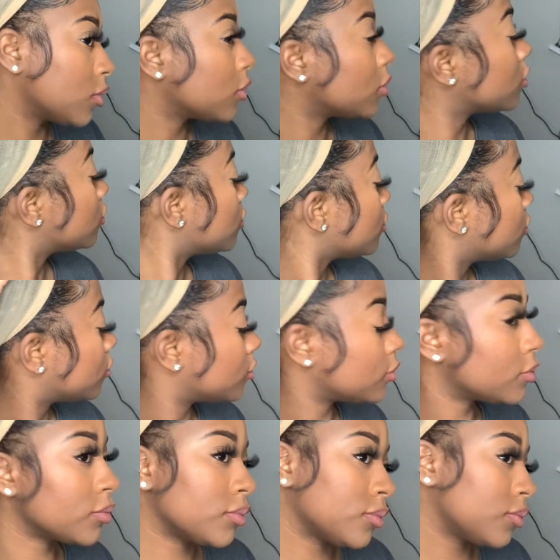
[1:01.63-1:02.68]
So
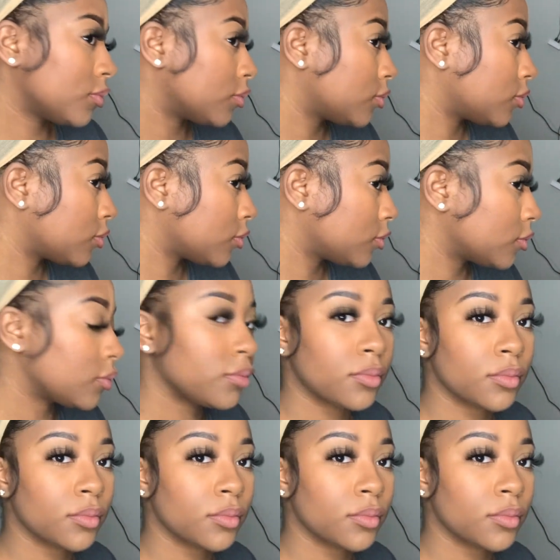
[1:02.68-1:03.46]
yeah, I just did that off